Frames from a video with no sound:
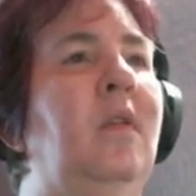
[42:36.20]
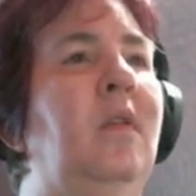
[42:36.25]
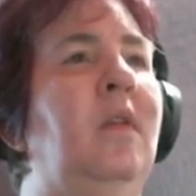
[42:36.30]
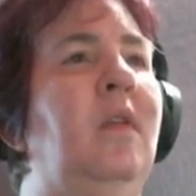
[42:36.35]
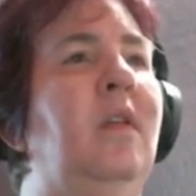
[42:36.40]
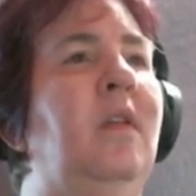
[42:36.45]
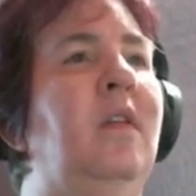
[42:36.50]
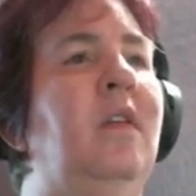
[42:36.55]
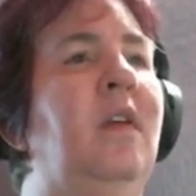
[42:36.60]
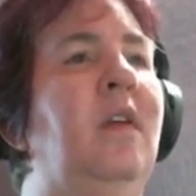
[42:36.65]

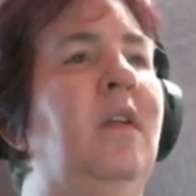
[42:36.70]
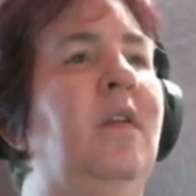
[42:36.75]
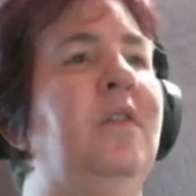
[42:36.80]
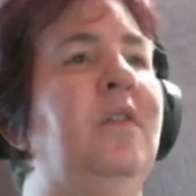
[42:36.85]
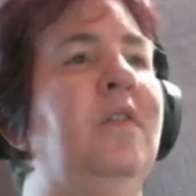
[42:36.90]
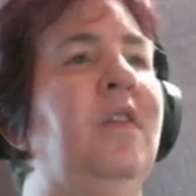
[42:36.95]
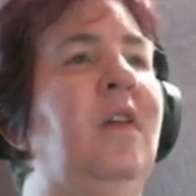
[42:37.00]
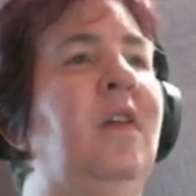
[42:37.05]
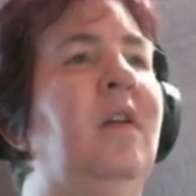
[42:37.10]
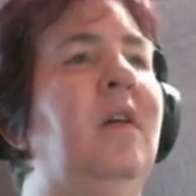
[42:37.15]
The yellow is
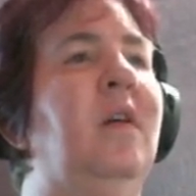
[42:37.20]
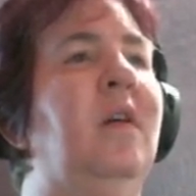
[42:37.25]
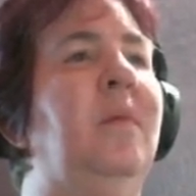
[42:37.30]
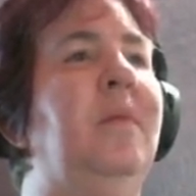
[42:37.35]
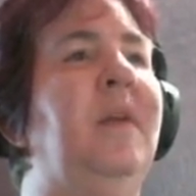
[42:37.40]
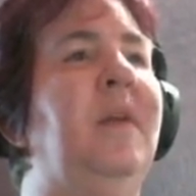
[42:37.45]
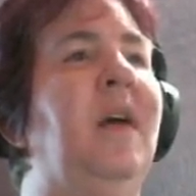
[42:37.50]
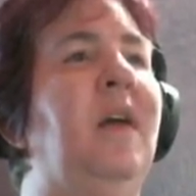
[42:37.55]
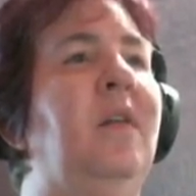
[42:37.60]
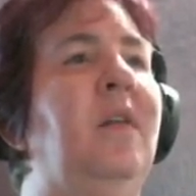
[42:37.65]
going to come
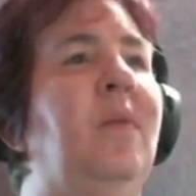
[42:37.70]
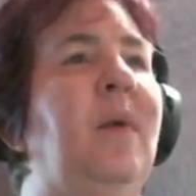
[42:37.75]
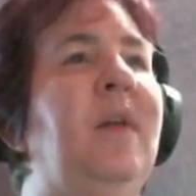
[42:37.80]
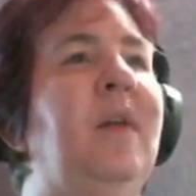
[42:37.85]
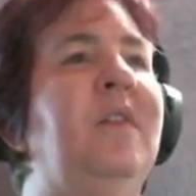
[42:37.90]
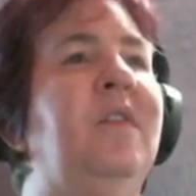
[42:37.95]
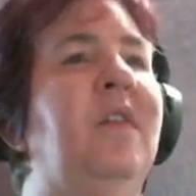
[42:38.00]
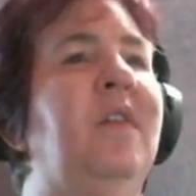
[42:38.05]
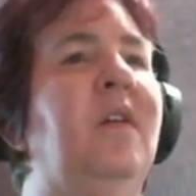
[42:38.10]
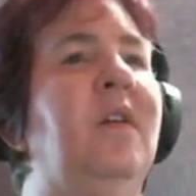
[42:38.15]
down, the
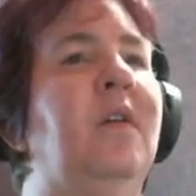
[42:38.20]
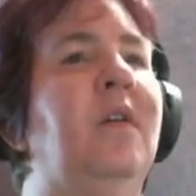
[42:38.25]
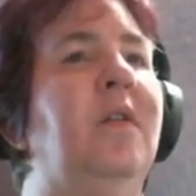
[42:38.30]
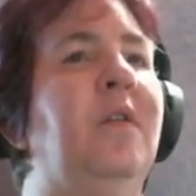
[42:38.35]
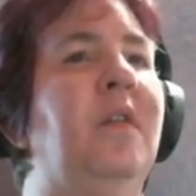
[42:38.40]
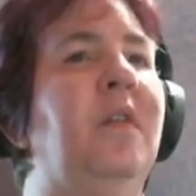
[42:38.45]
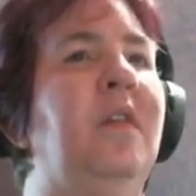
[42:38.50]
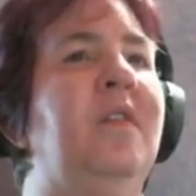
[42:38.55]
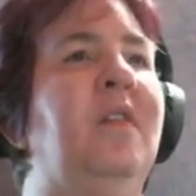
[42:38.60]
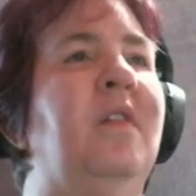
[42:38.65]
white's going to go to
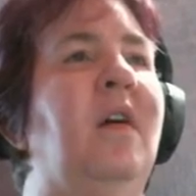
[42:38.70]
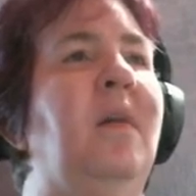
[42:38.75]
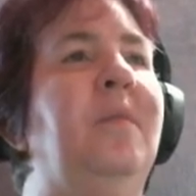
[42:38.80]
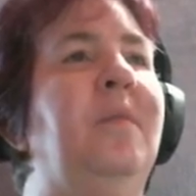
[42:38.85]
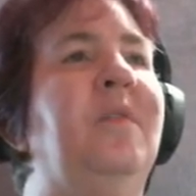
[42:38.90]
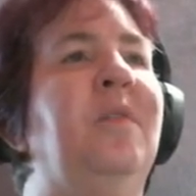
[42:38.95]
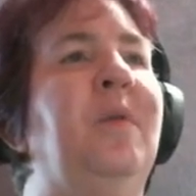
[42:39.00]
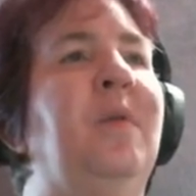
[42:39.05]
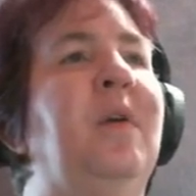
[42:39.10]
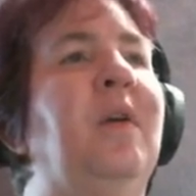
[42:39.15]
the top.
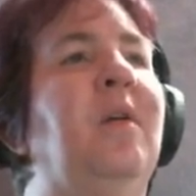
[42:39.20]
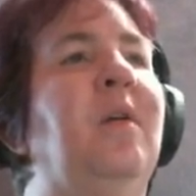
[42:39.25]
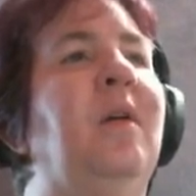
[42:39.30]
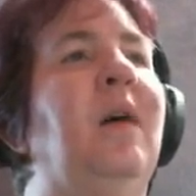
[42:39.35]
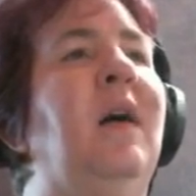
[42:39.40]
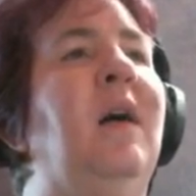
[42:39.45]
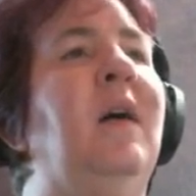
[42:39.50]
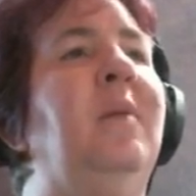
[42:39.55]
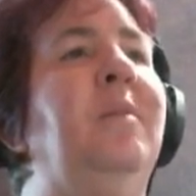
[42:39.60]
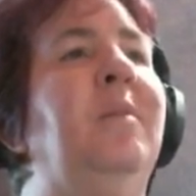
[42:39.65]
So we go
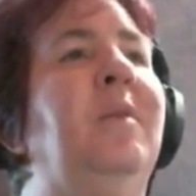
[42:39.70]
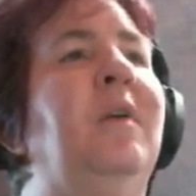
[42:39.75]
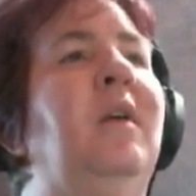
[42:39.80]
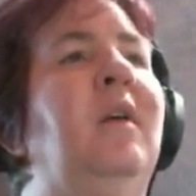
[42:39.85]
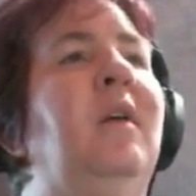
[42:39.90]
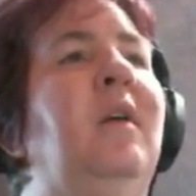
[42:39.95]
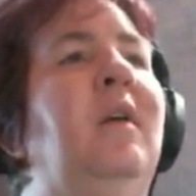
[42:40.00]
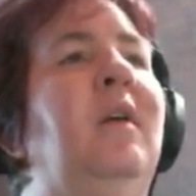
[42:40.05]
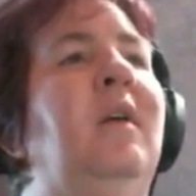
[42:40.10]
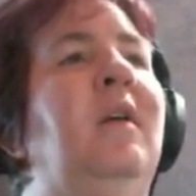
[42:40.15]
up,
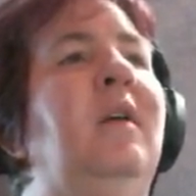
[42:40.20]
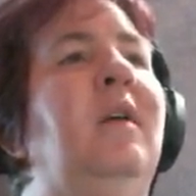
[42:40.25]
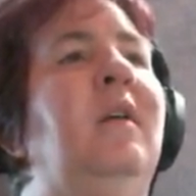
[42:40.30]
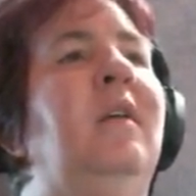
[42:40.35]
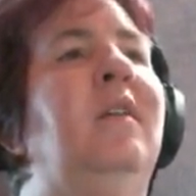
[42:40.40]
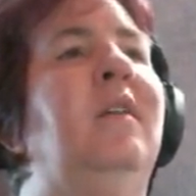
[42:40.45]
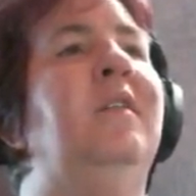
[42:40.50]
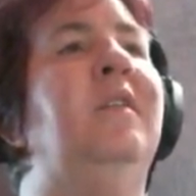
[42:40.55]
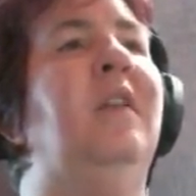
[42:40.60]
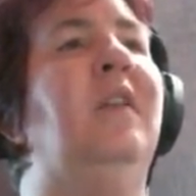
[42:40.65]

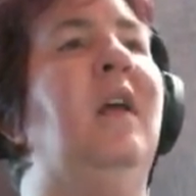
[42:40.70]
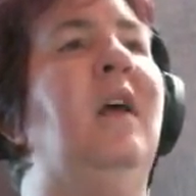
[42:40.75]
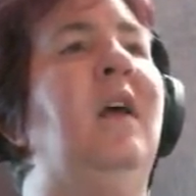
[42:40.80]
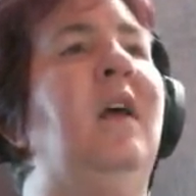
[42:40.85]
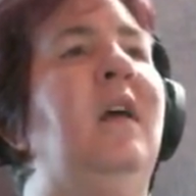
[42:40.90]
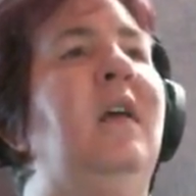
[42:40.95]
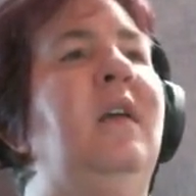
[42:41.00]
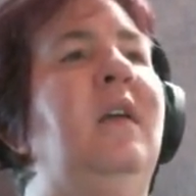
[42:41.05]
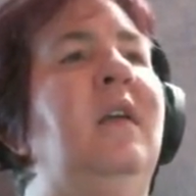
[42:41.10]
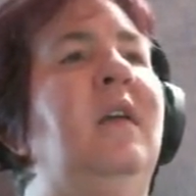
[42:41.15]

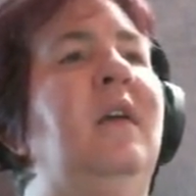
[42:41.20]
slide,